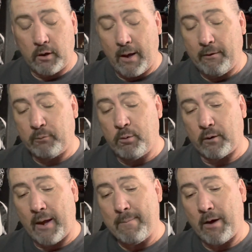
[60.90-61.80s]
came, this book
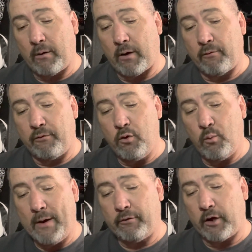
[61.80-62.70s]
came out a few
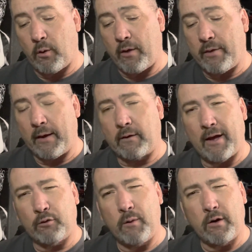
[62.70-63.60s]
weeks ago, I think,
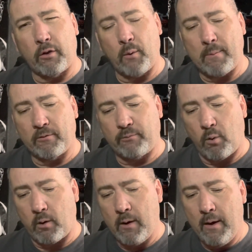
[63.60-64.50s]
last week or the week
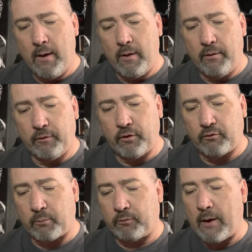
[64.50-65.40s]
before. This is
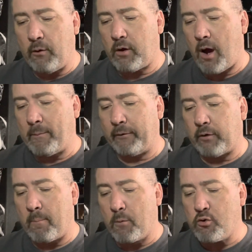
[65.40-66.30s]
from Scout Comics,
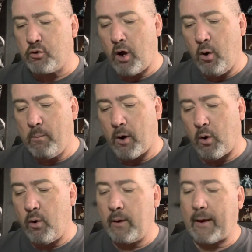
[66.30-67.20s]
Murder
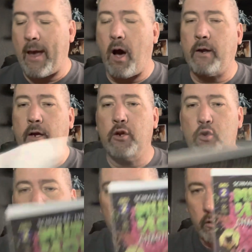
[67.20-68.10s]
Hobo, Chaotic
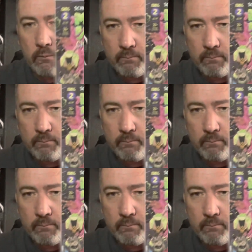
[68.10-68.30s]
Neutral.